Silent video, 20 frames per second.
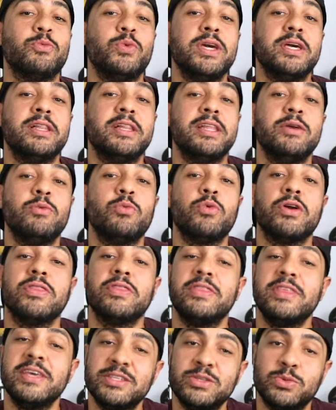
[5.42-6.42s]
Weekly, where
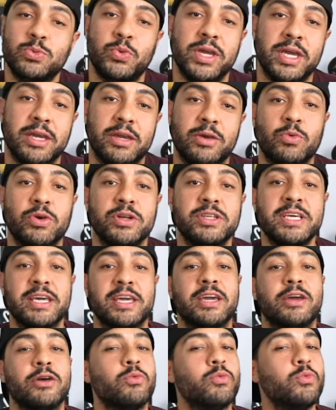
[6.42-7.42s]
this week we're
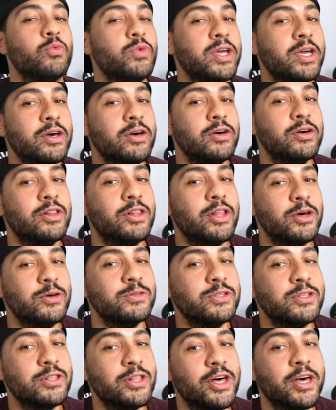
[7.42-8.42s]
taking a real
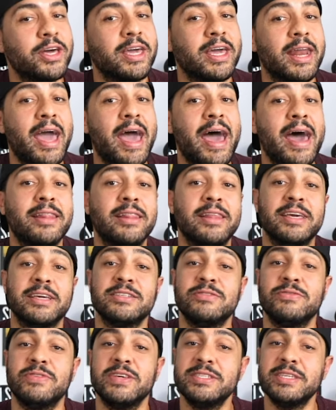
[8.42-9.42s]
close look at
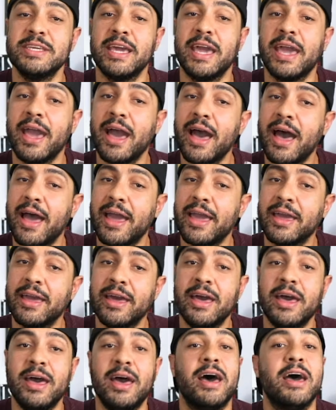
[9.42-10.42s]
ADLINK's Vizi-AI,
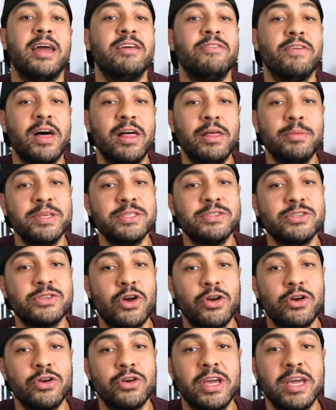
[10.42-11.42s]
a development
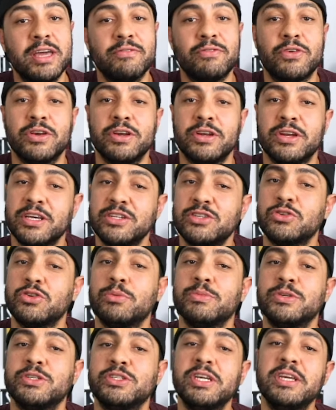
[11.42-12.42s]
starter kit for
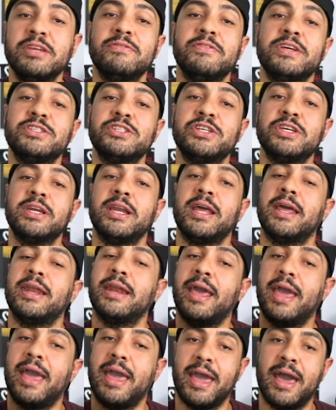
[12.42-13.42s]
industrial machine vision
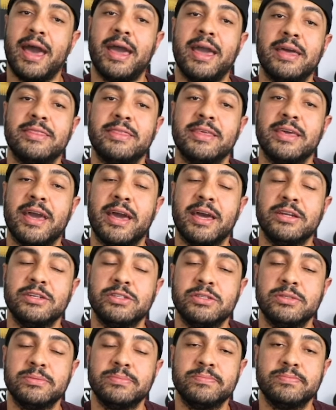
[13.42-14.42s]
and AI at the
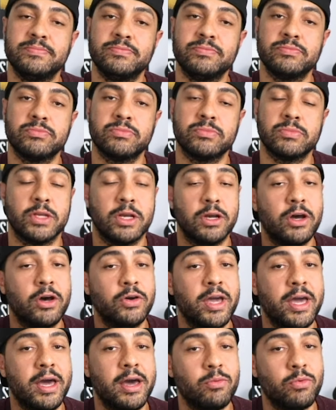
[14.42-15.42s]
edge. Oh
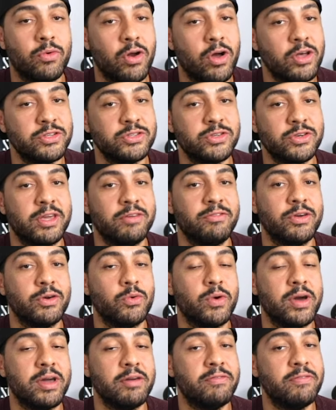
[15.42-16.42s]
yeah, we're also giving
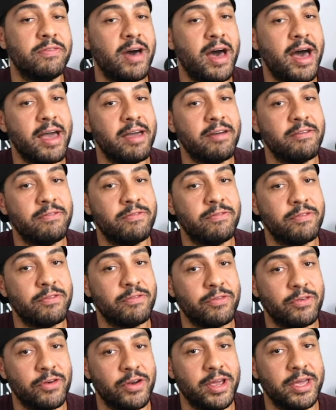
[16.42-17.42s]
away 5 for
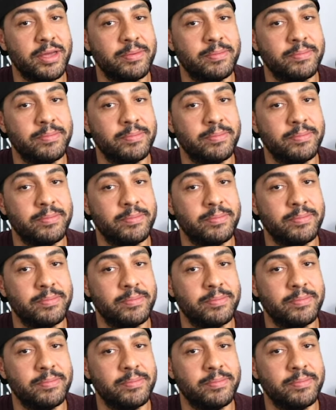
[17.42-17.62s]
free.